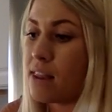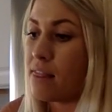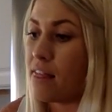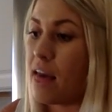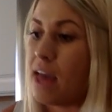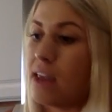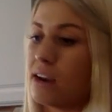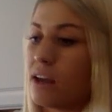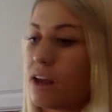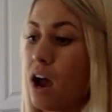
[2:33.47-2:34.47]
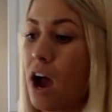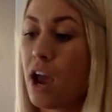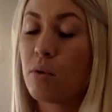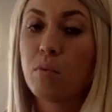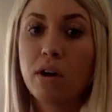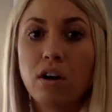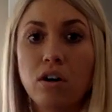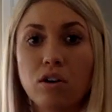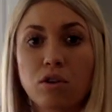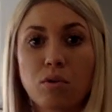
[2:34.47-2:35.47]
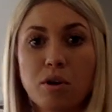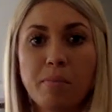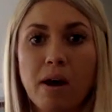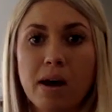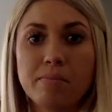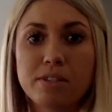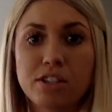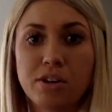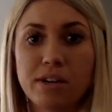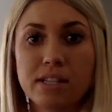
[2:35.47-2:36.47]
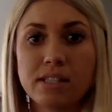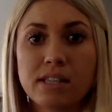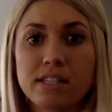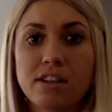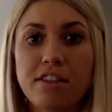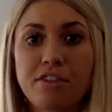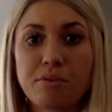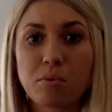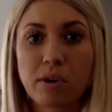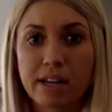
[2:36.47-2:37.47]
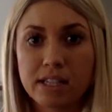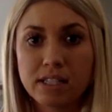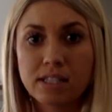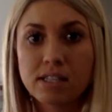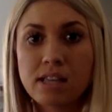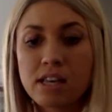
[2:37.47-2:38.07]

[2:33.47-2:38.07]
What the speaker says: Then I will group up students into 3s.